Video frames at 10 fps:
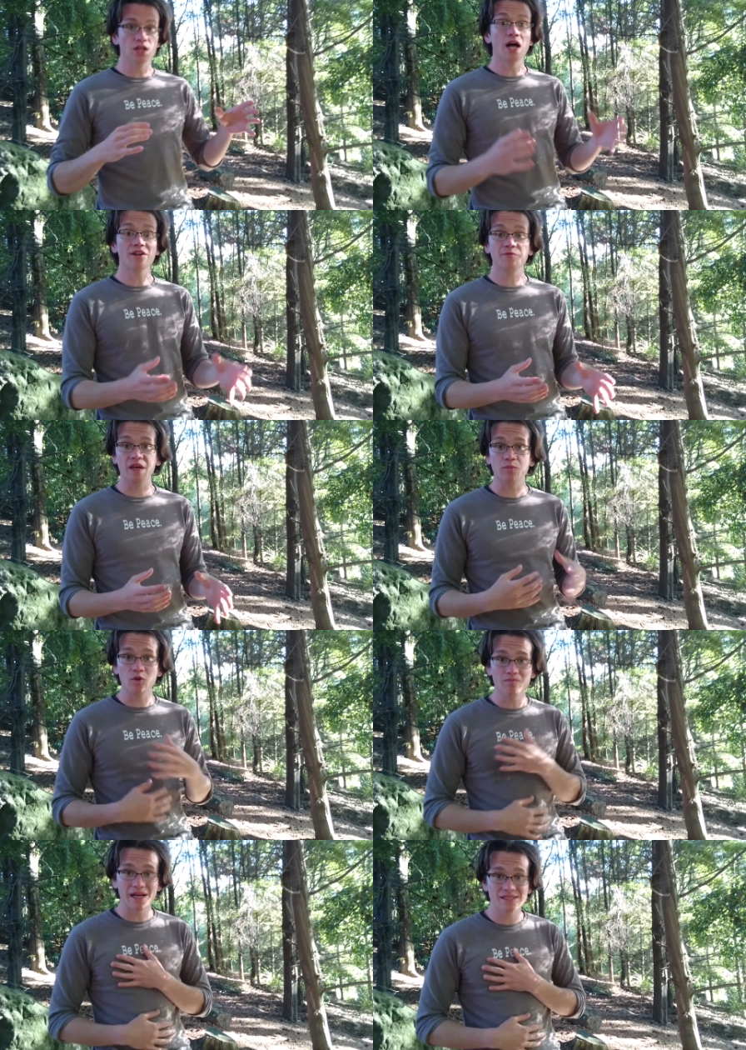A lot of people,
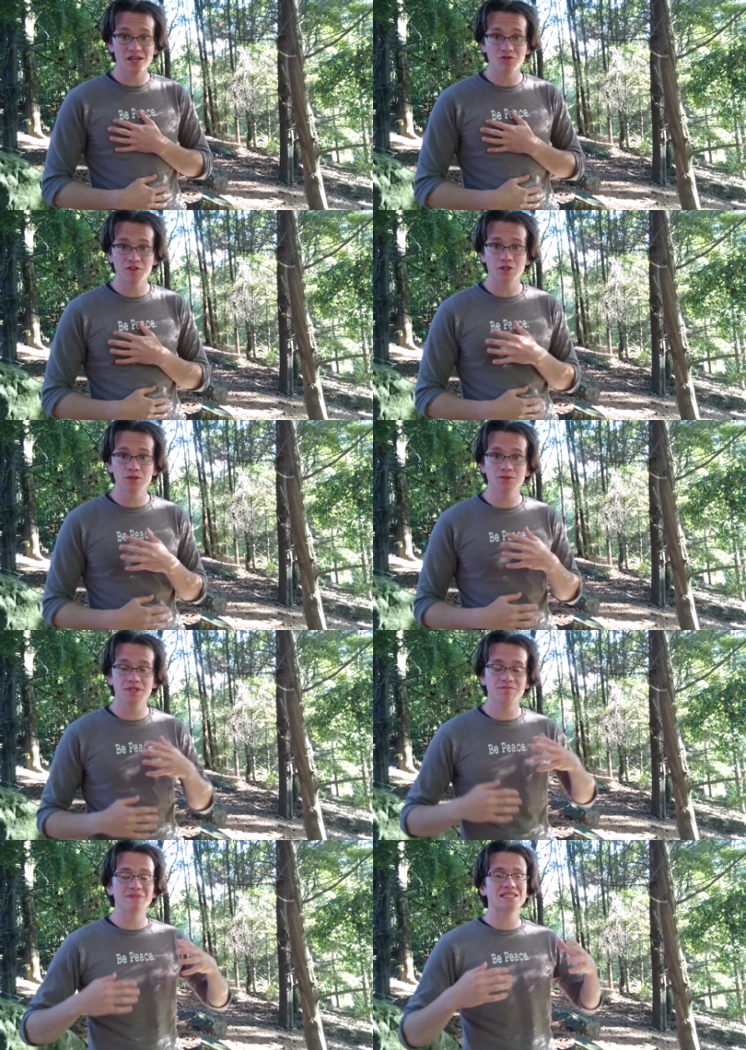myself
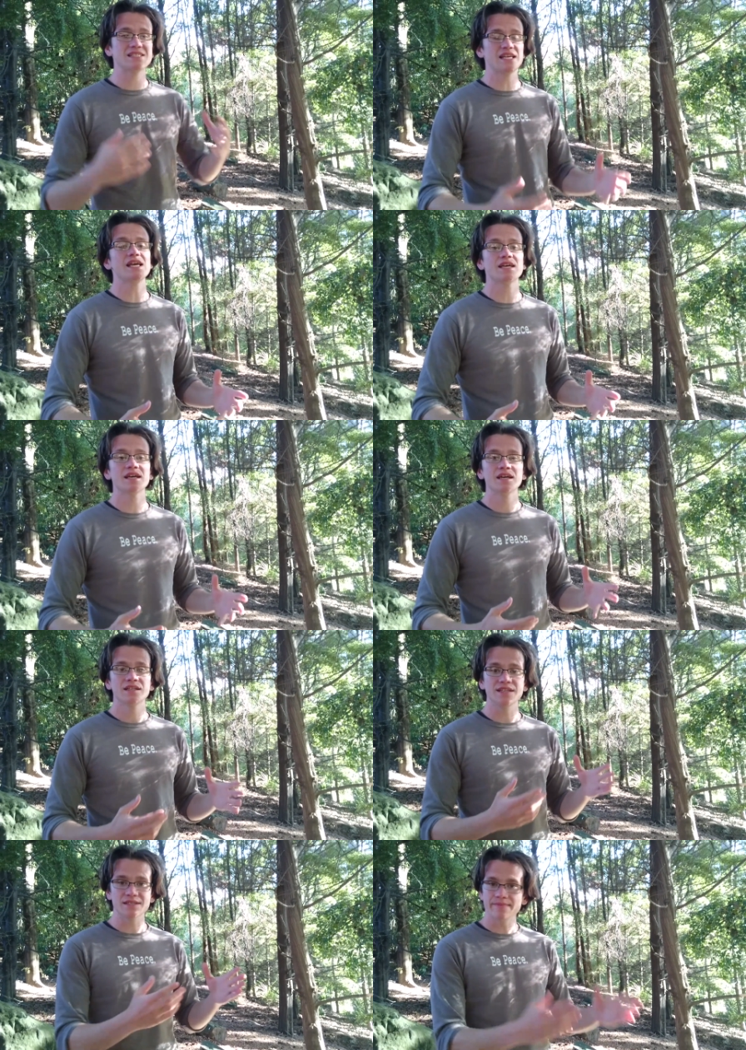included, mistake
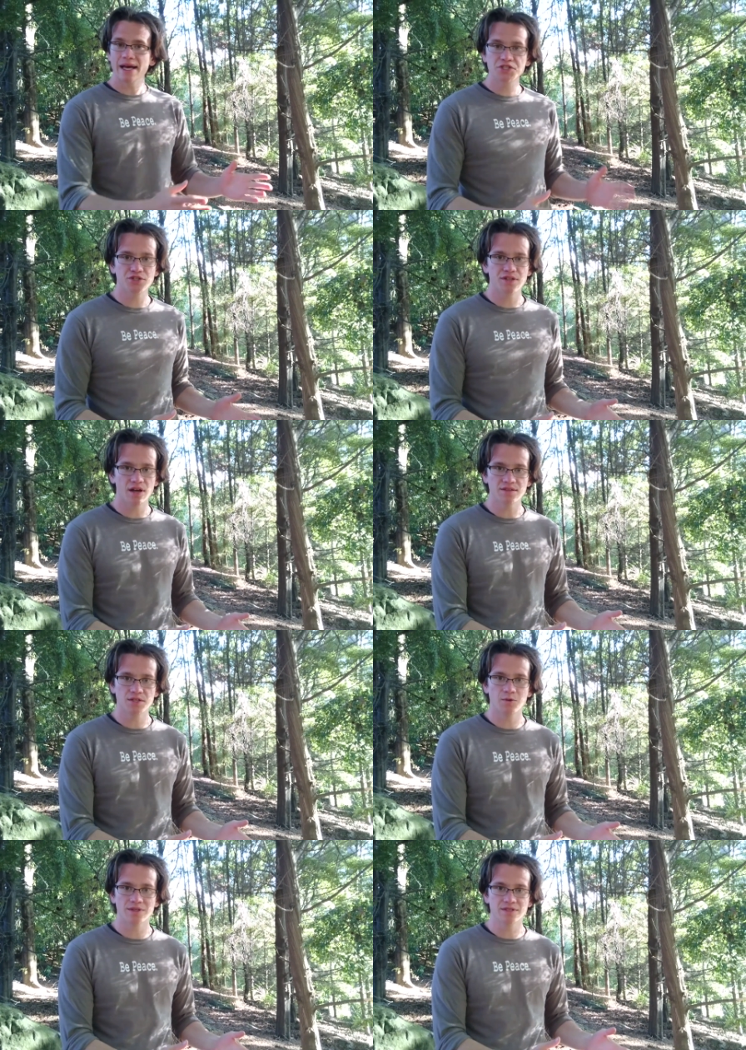these imagined
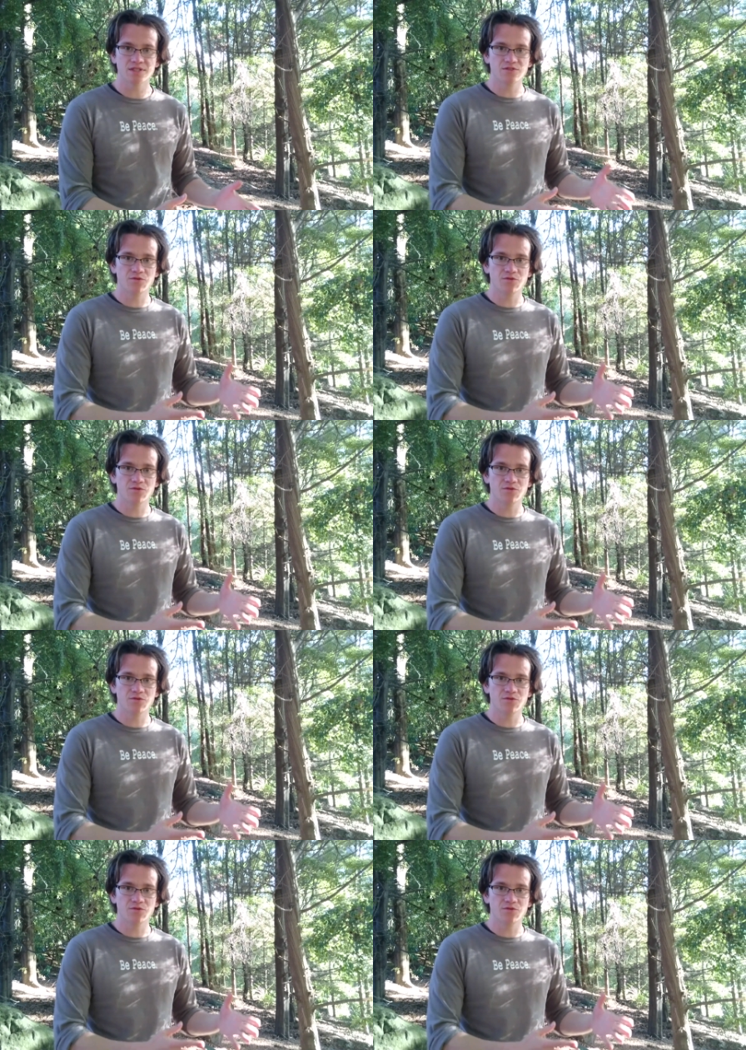consequences